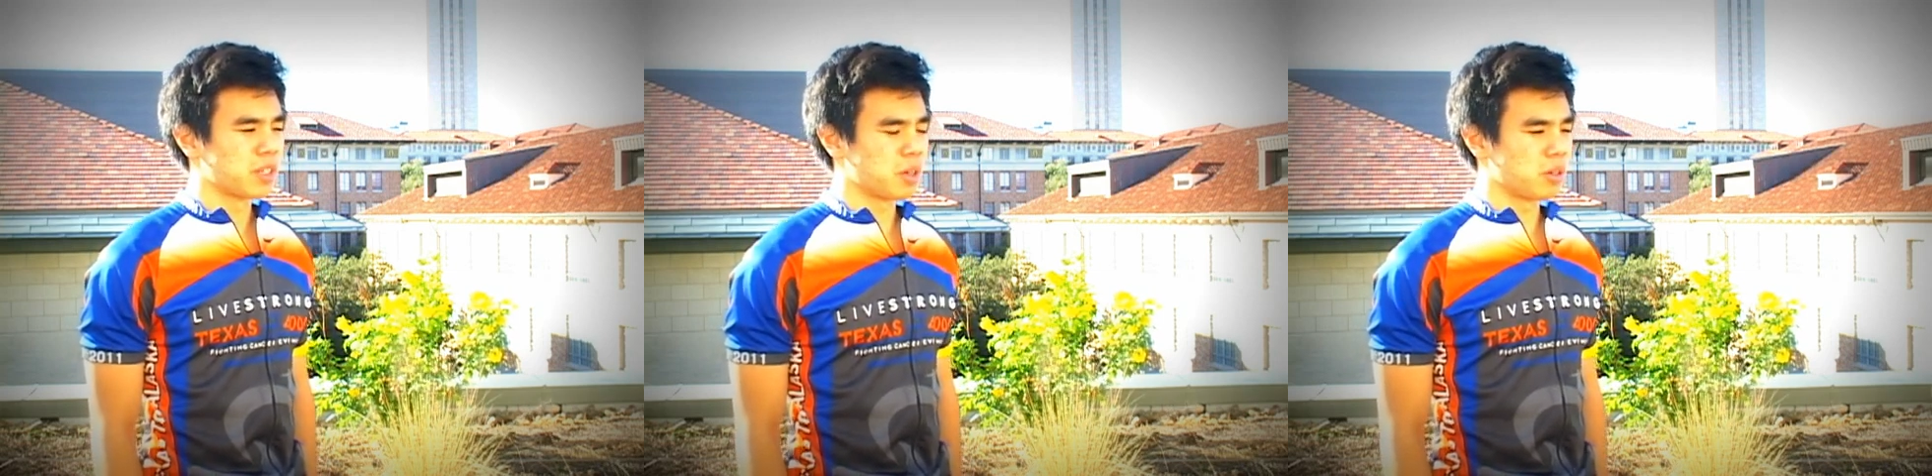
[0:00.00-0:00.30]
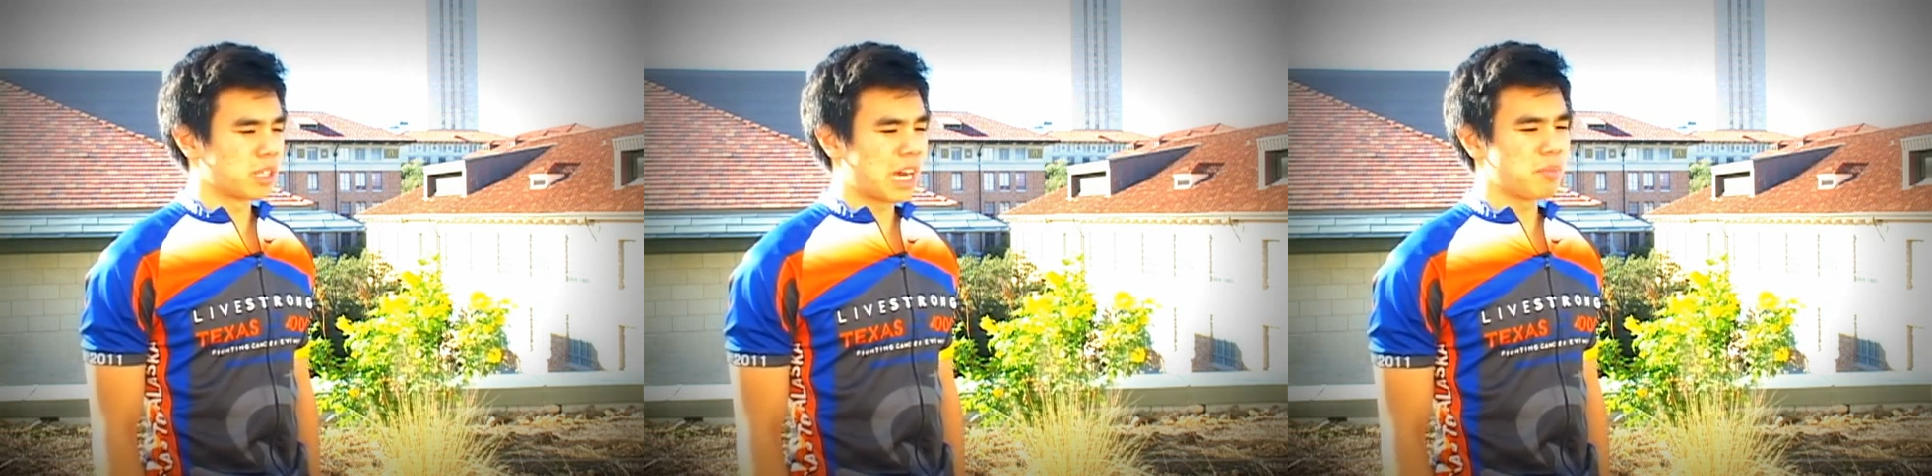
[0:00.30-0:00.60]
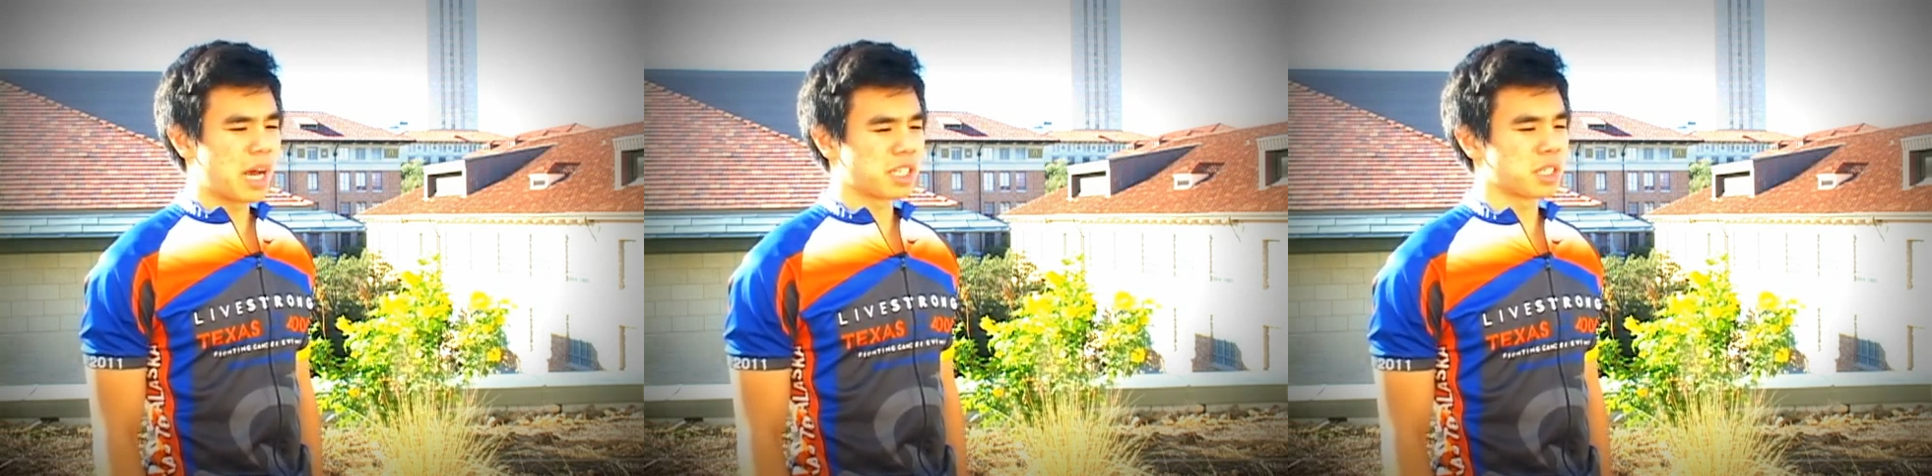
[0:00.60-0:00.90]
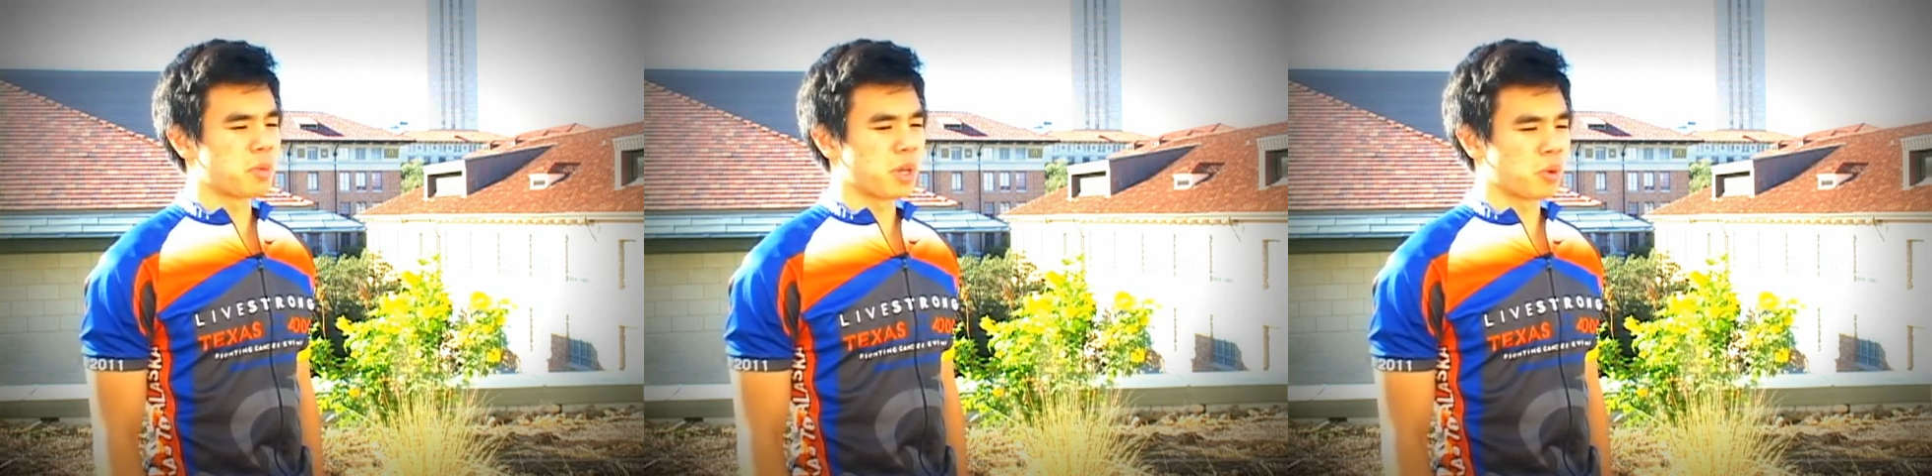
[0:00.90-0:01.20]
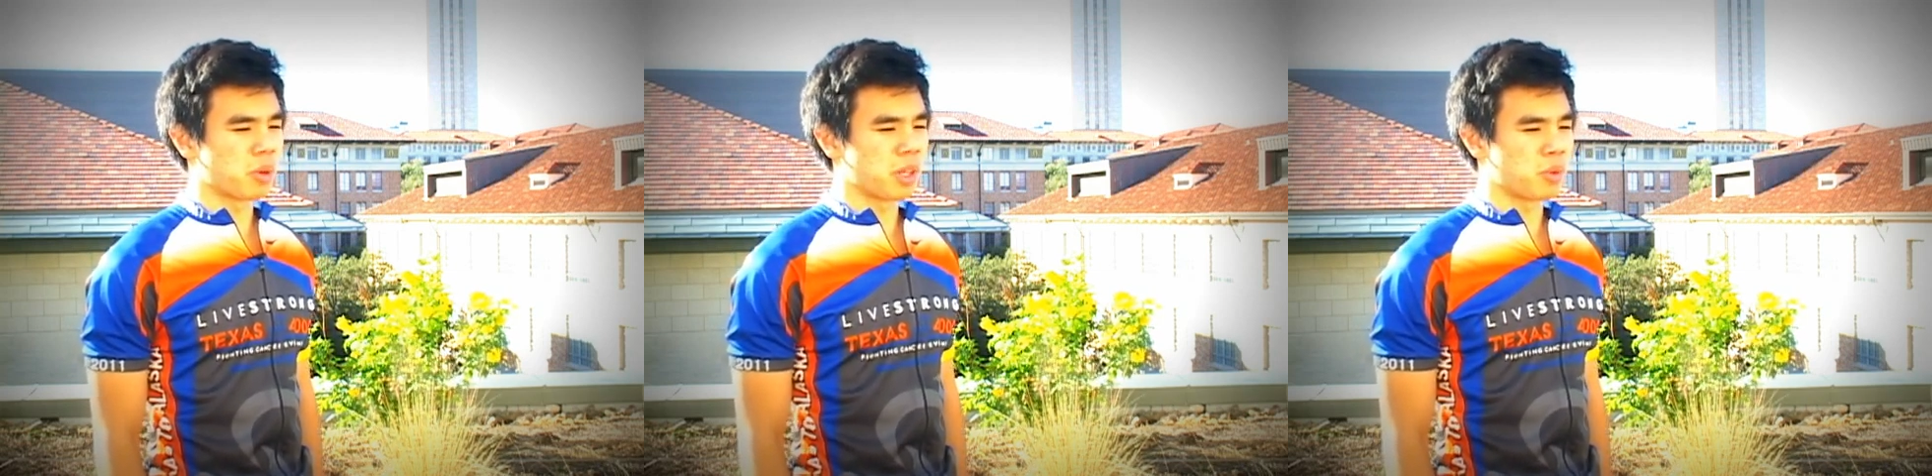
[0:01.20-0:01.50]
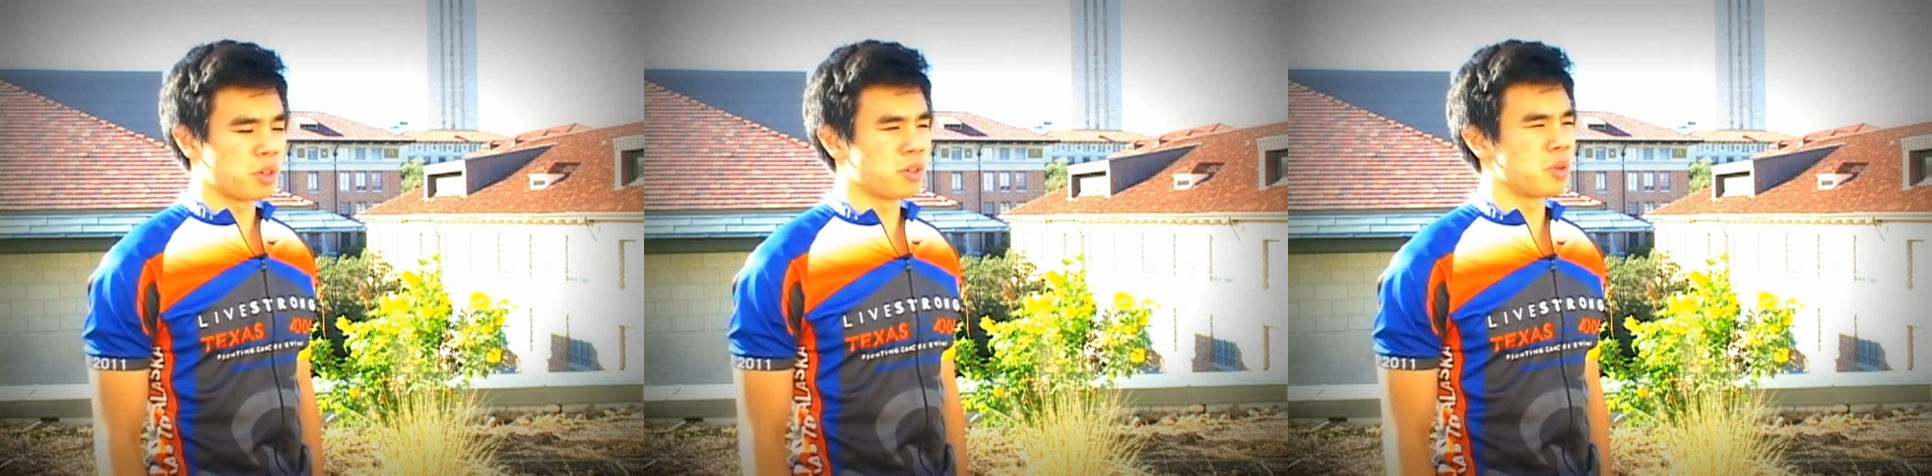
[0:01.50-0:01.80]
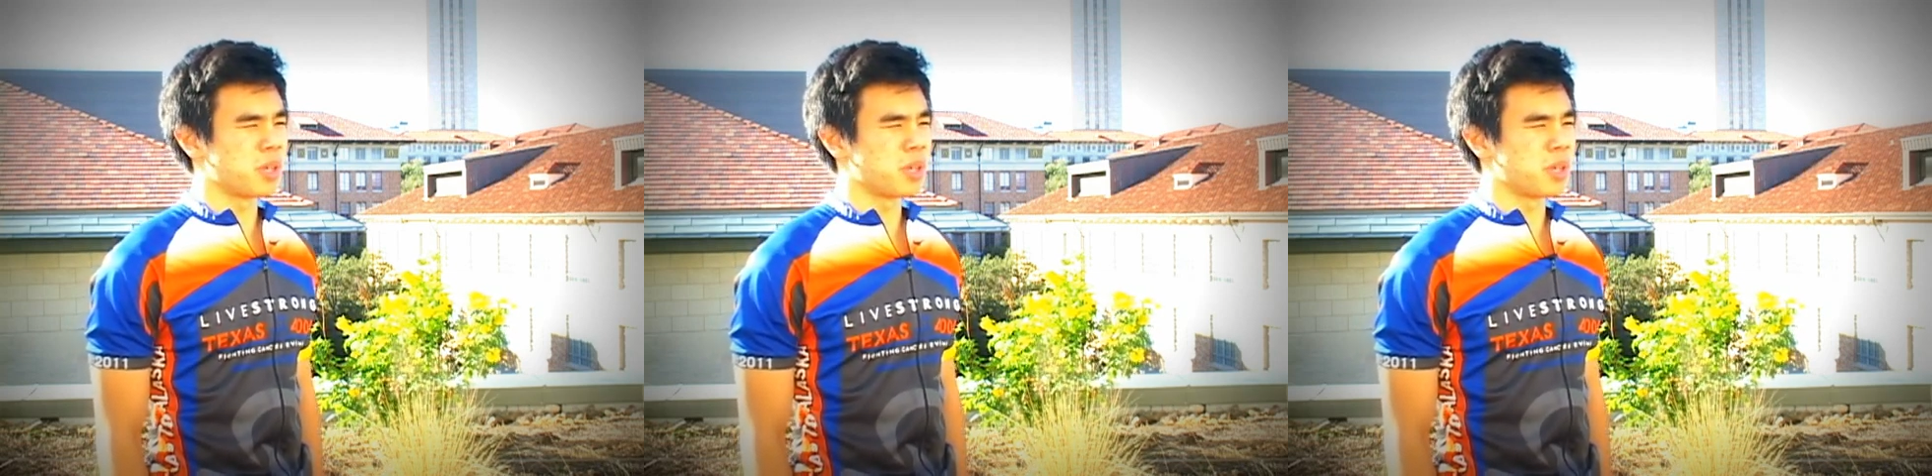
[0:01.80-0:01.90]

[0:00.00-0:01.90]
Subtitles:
So time passes pretty quickly when you're